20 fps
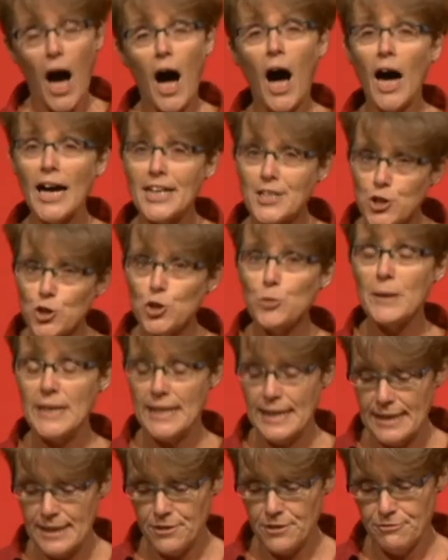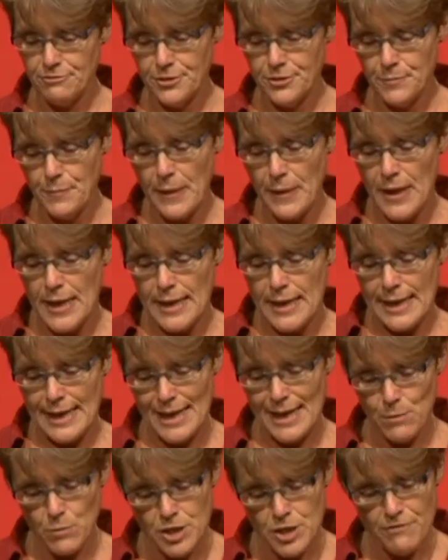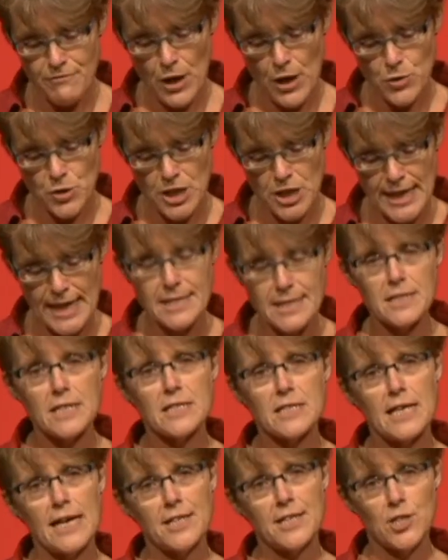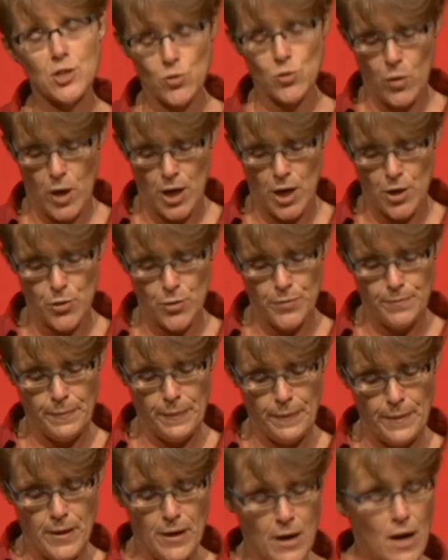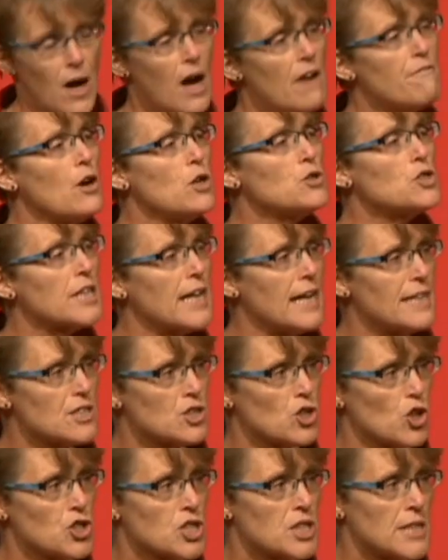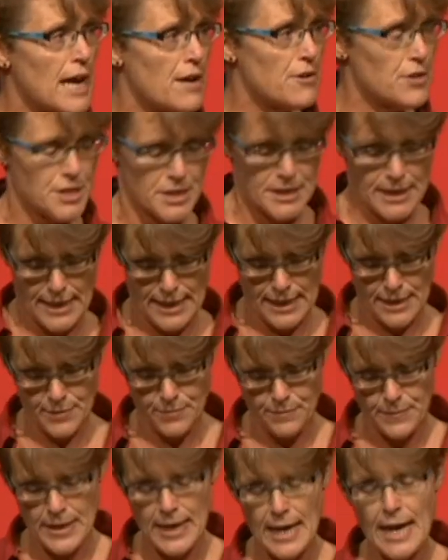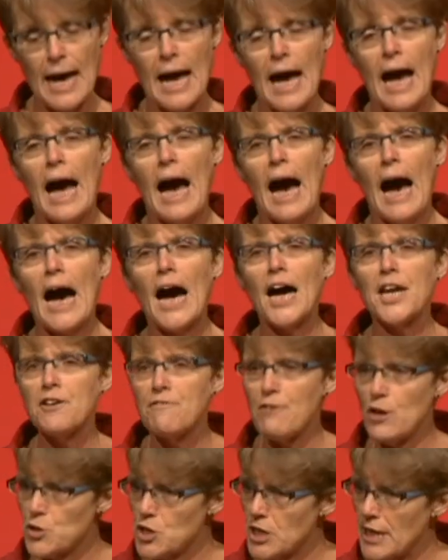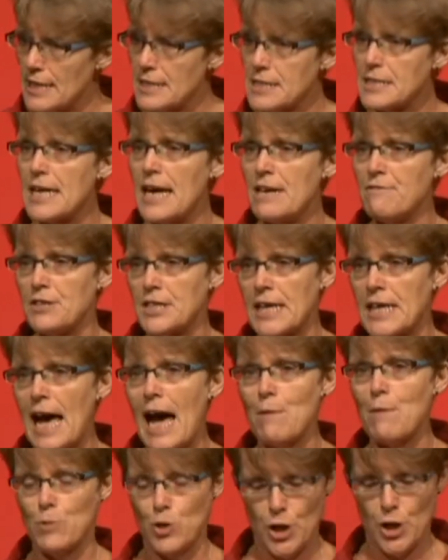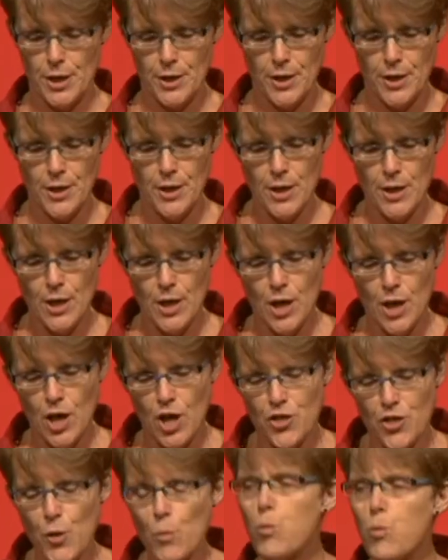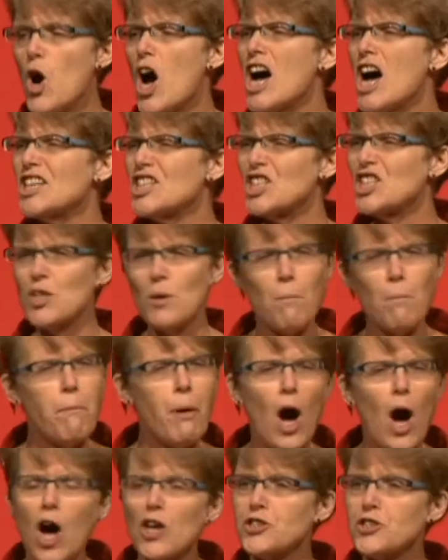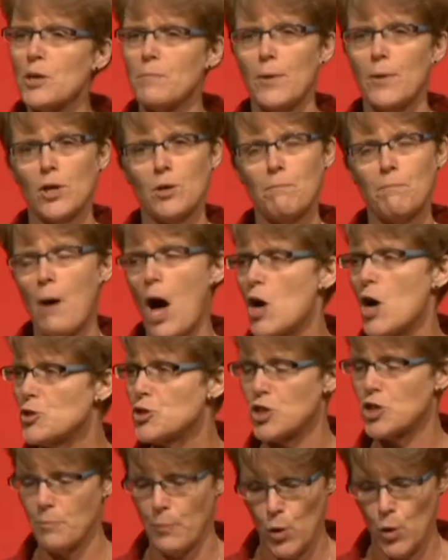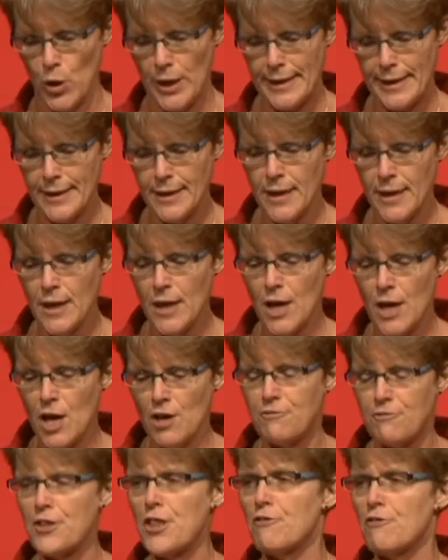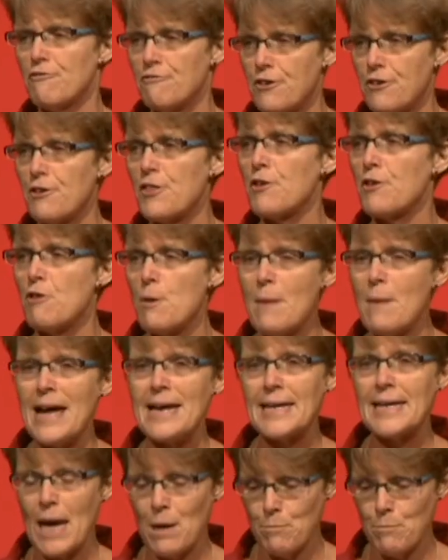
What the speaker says: I do believe it was a vote against the status quo, a vote against austerity, and a vote against David Cameron, the worst possible poster boy for the Remain